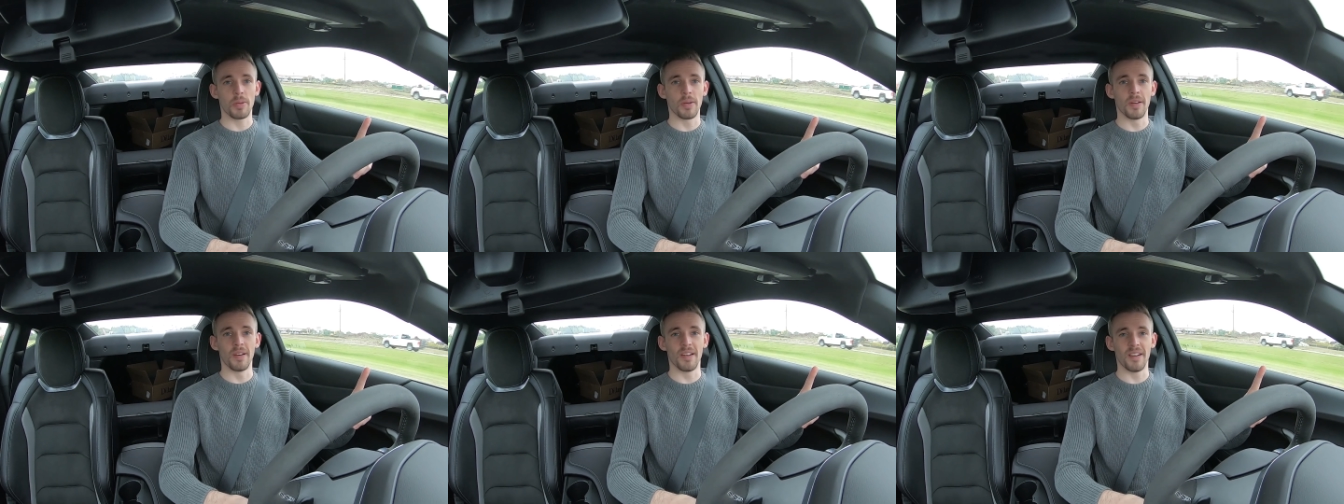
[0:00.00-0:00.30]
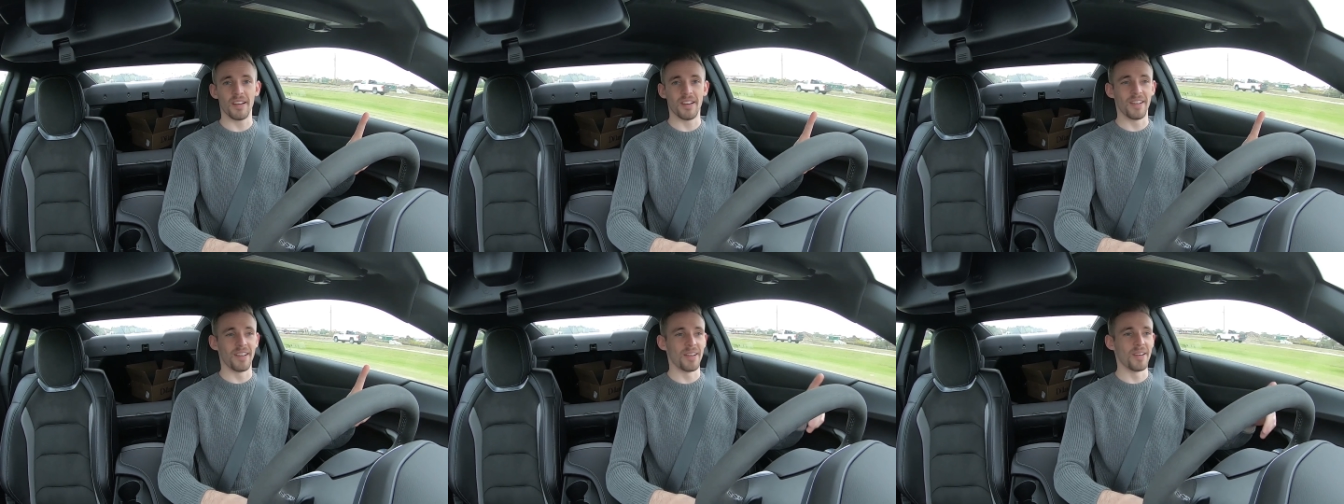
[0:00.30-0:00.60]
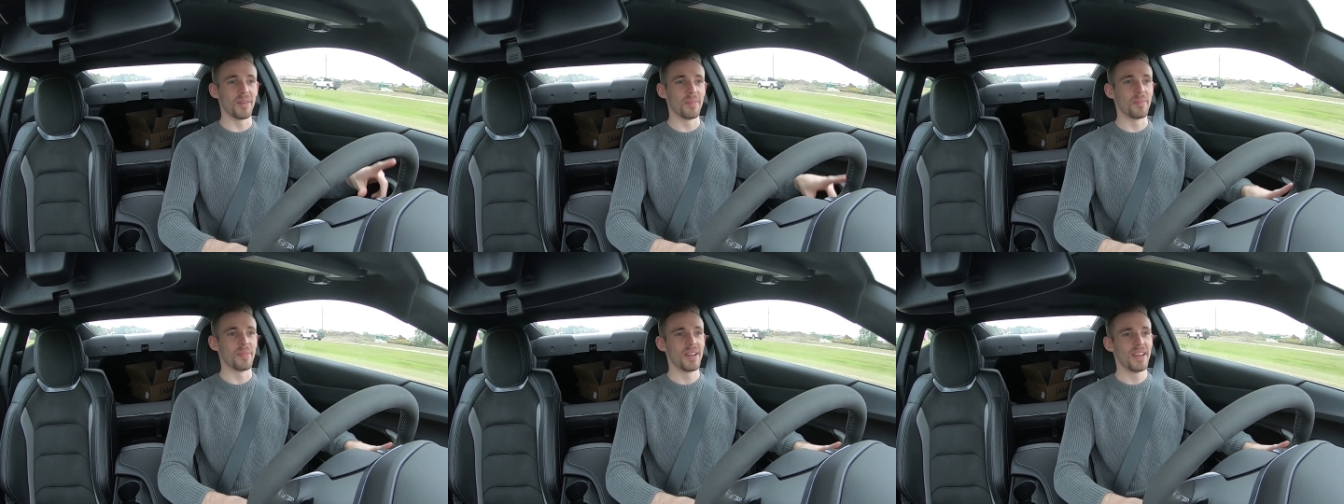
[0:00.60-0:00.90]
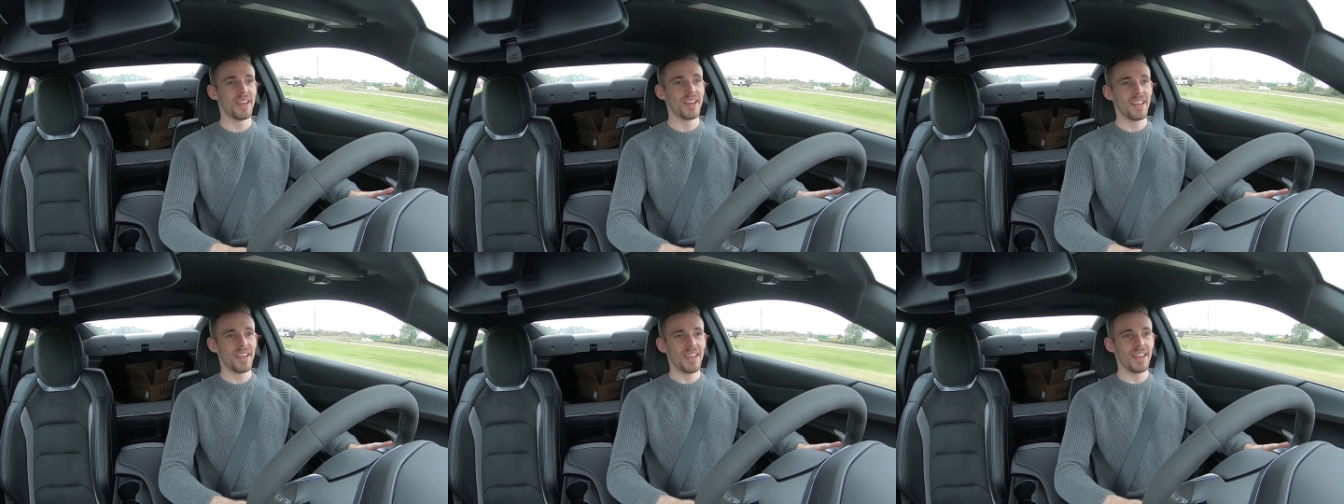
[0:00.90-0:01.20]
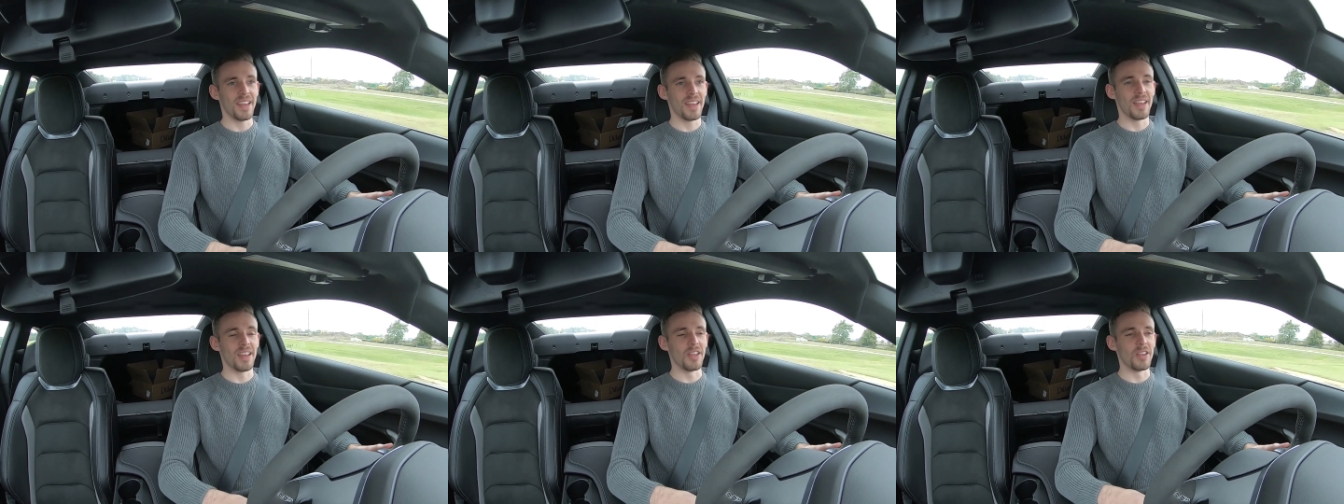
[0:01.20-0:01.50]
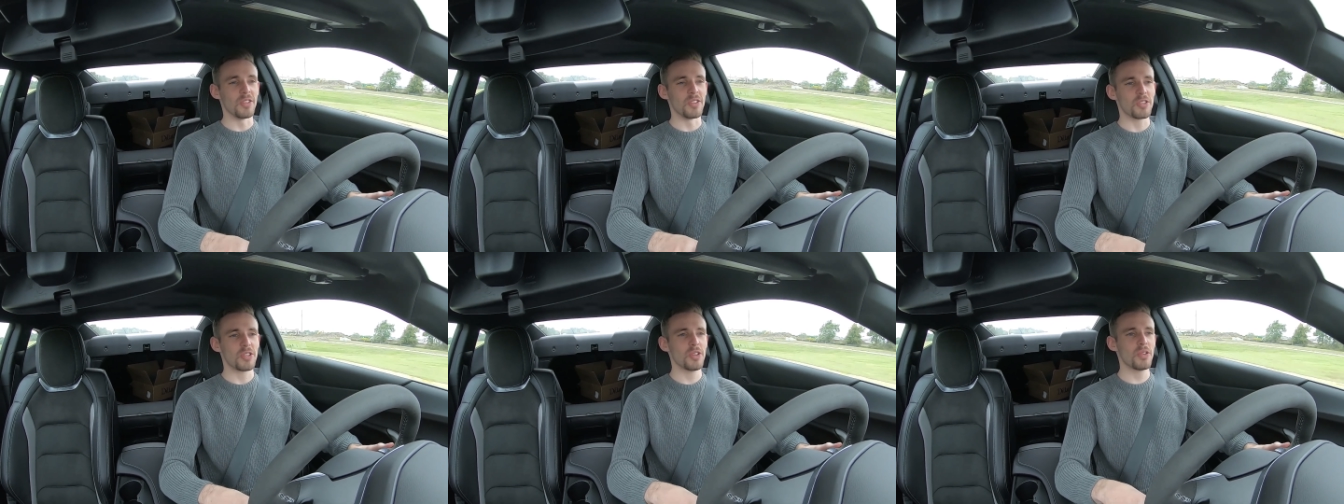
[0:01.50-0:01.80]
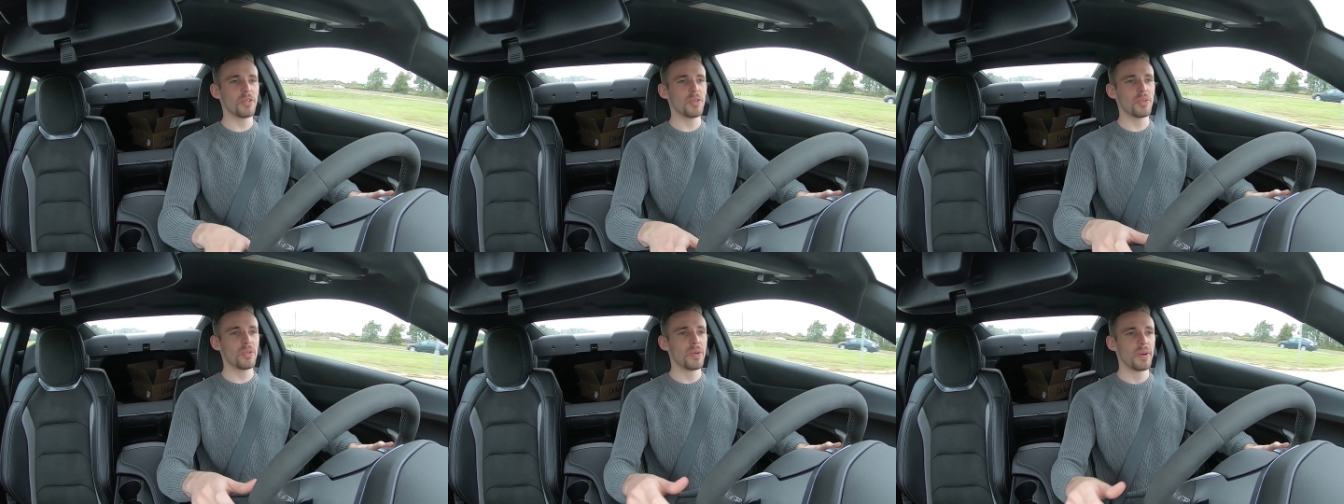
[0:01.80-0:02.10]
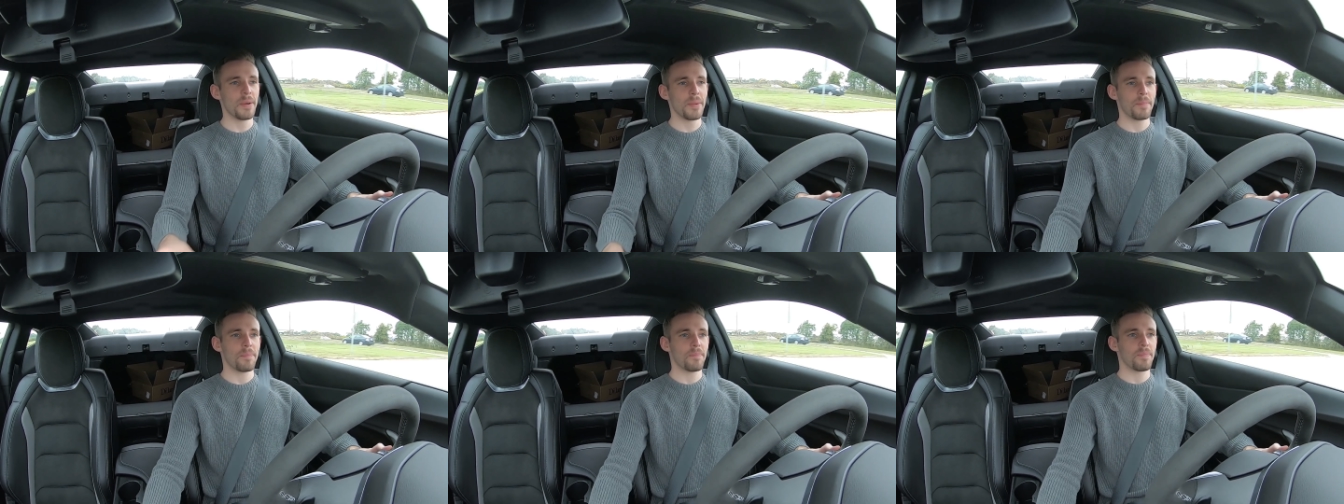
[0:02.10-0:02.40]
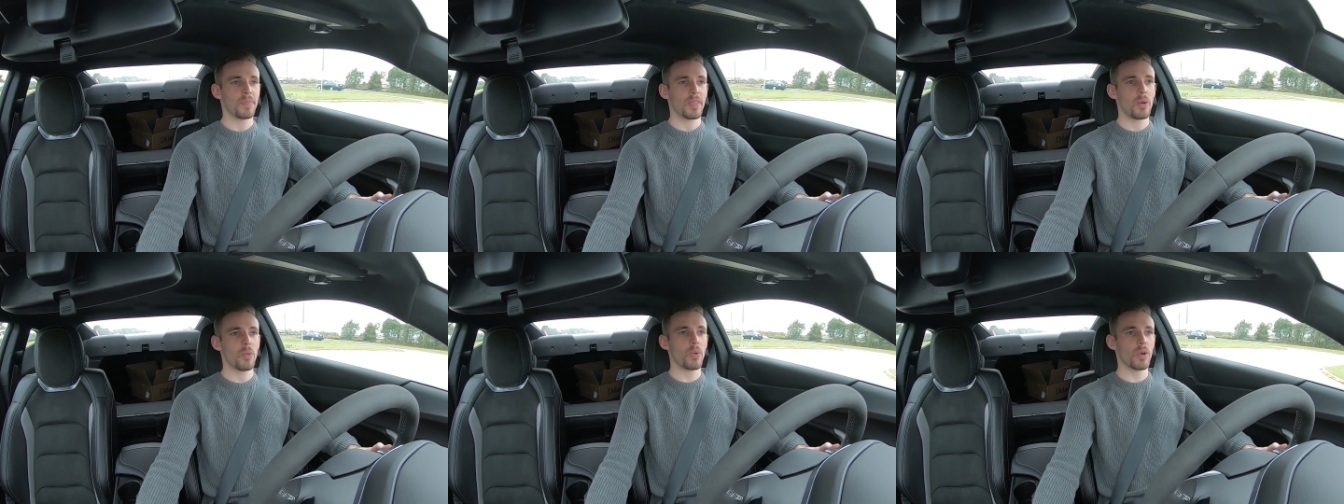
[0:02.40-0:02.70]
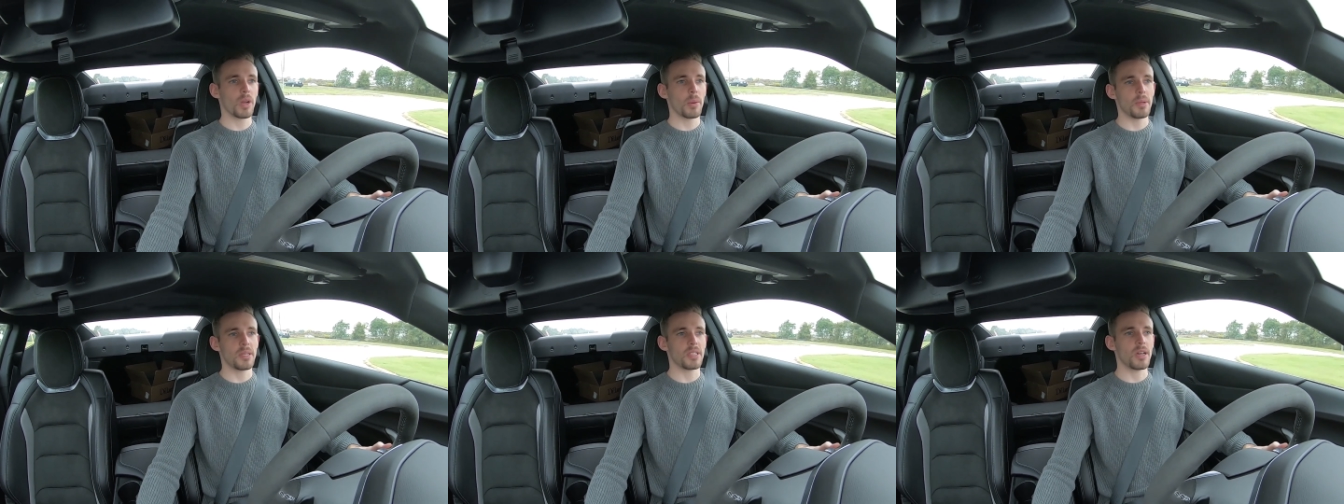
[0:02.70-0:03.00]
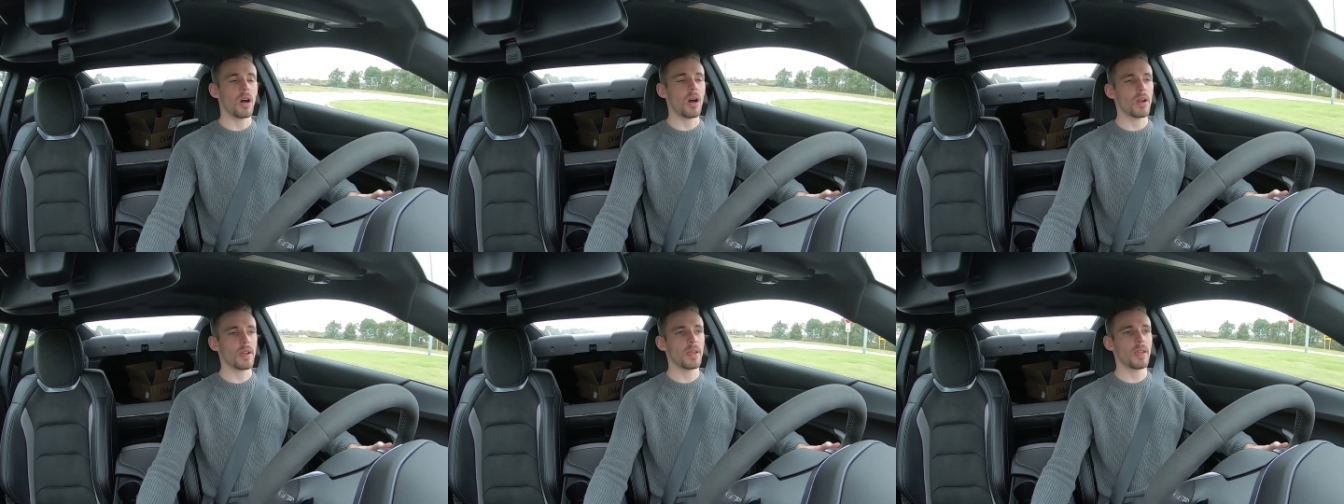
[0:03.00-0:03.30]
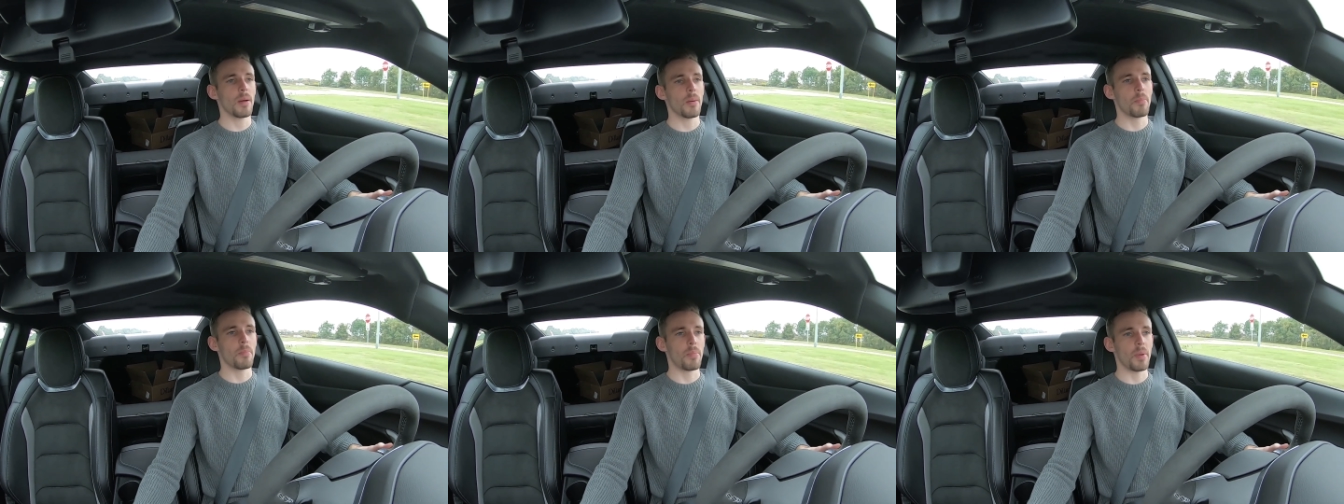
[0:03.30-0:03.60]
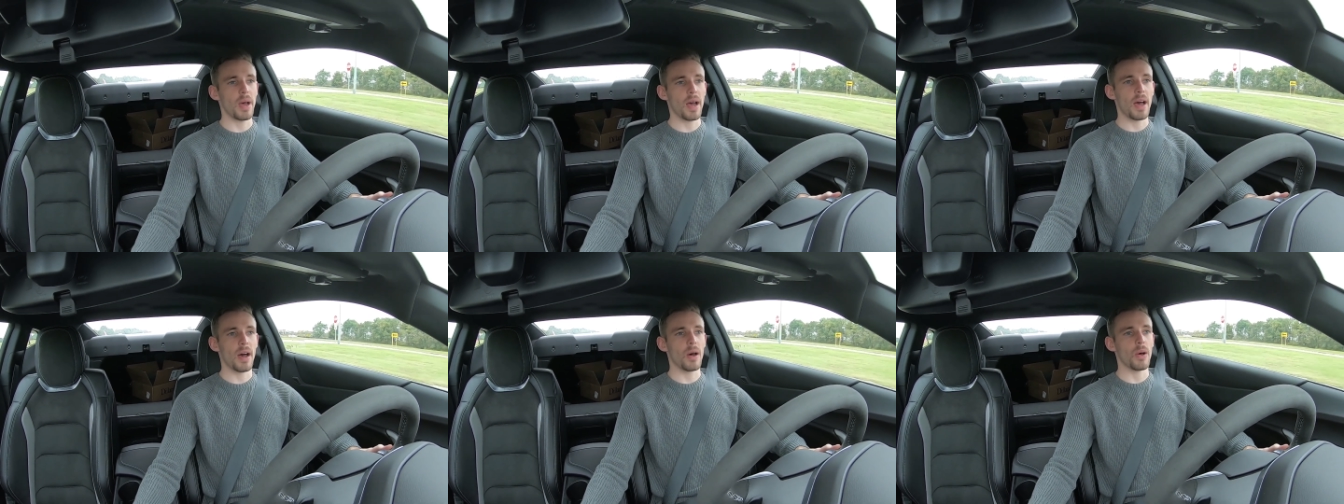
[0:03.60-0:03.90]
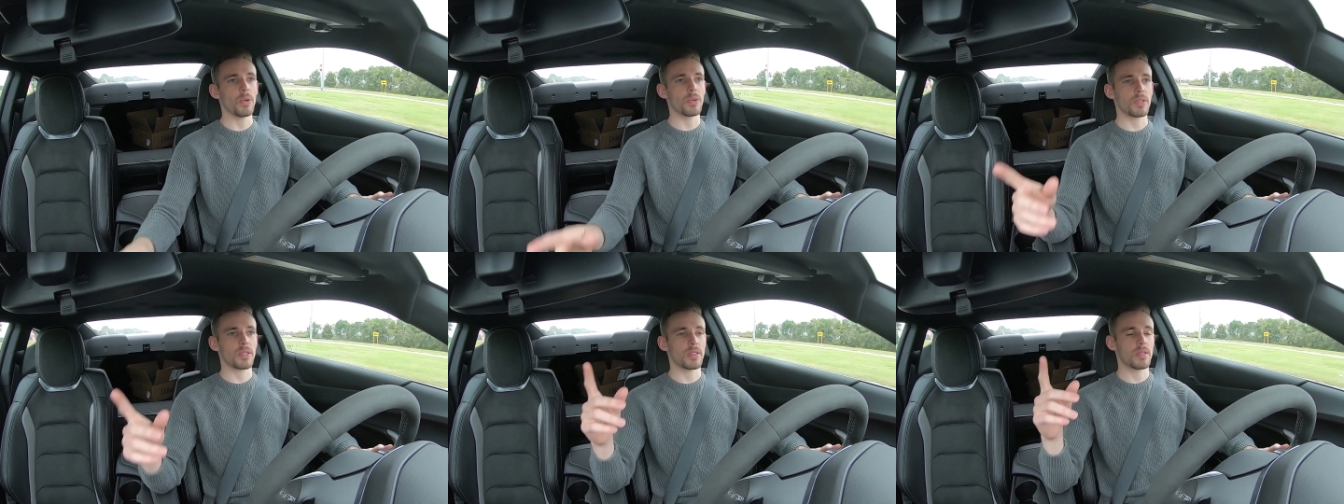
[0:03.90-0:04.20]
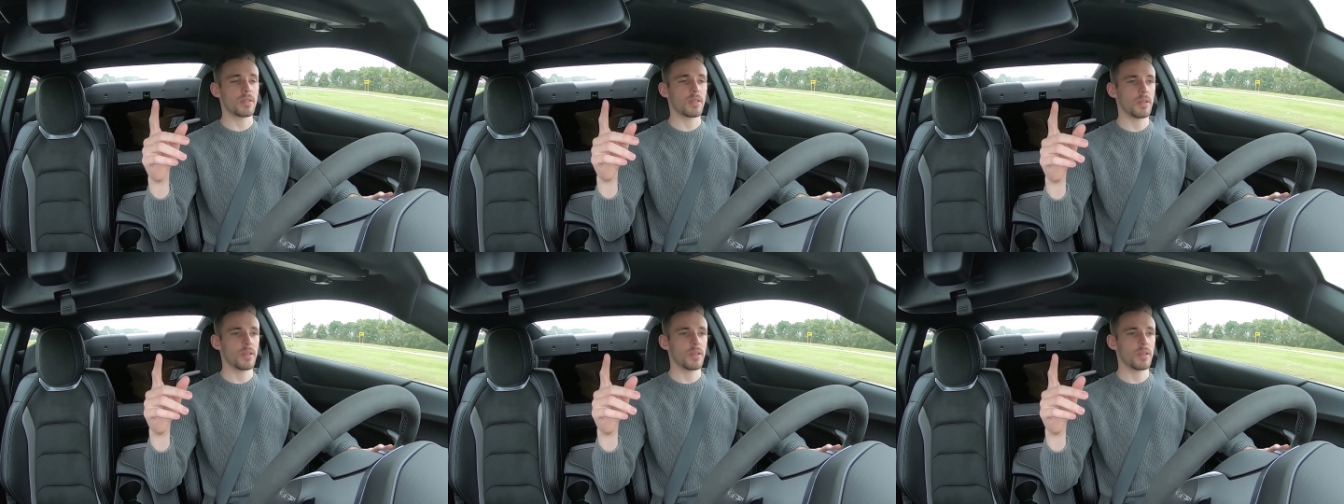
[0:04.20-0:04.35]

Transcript: and two, we're going to be talking about